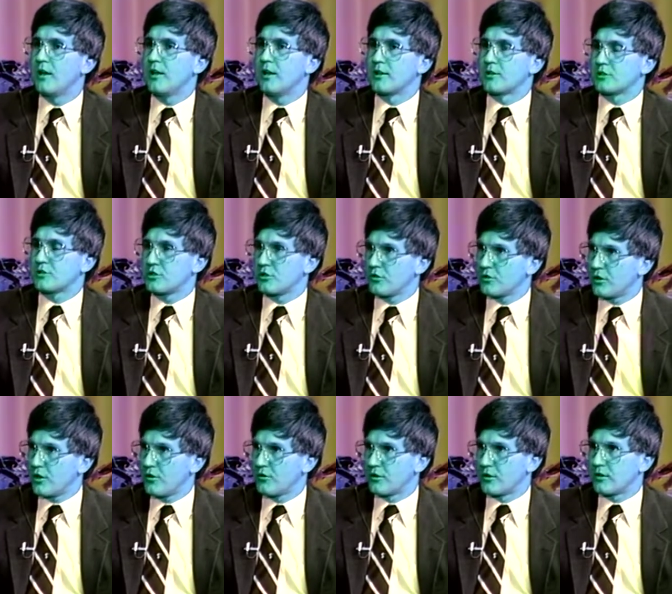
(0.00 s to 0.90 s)
It's still
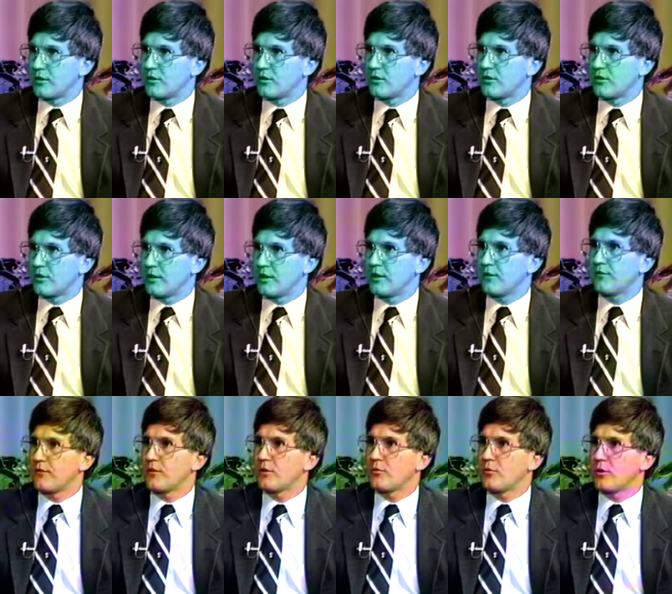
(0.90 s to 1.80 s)
loaded.
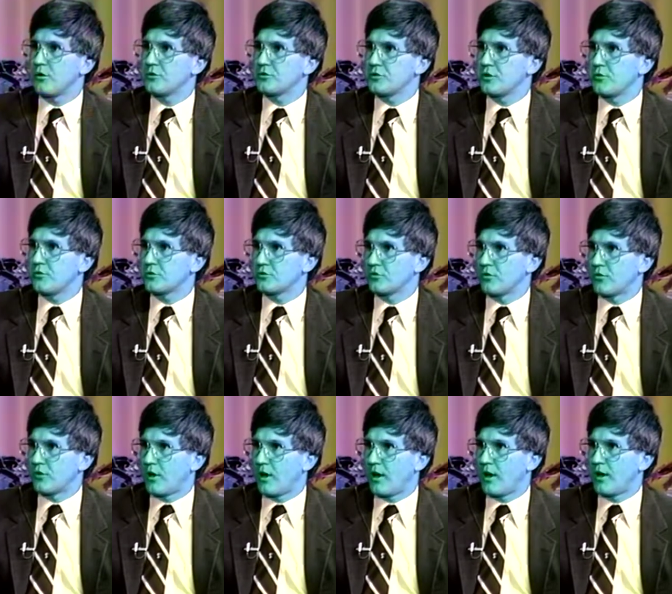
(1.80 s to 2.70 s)
If an emergency was to
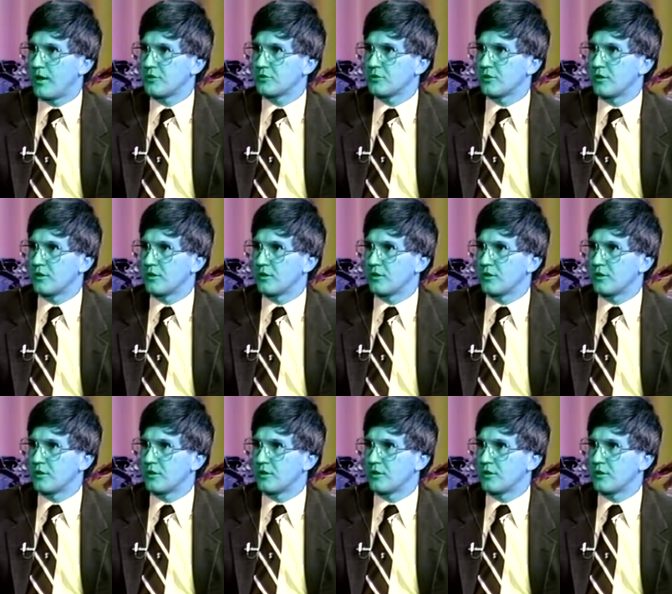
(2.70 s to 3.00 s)
arise,